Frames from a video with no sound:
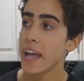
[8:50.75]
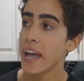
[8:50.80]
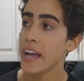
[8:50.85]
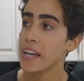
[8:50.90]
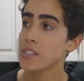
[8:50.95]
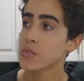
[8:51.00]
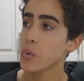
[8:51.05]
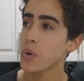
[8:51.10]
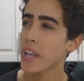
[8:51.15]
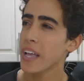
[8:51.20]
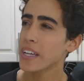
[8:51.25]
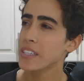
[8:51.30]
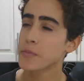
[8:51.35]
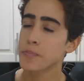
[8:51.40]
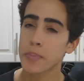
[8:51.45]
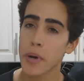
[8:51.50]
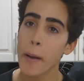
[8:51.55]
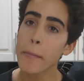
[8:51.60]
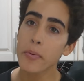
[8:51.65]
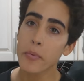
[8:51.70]
as well as
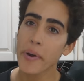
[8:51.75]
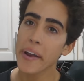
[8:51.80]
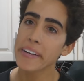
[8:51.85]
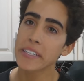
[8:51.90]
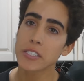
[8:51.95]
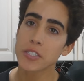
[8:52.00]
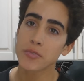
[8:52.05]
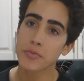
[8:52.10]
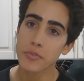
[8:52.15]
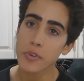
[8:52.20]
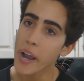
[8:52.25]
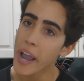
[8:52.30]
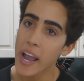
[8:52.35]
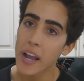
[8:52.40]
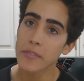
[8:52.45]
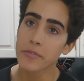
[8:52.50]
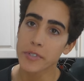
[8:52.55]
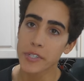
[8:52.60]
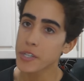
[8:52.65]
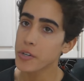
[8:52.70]
preparations for
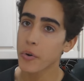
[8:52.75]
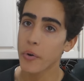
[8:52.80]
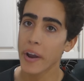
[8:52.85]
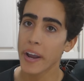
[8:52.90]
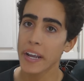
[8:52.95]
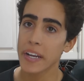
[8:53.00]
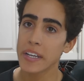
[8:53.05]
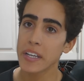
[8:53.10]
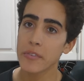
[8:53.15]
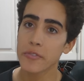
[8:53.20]
every grain.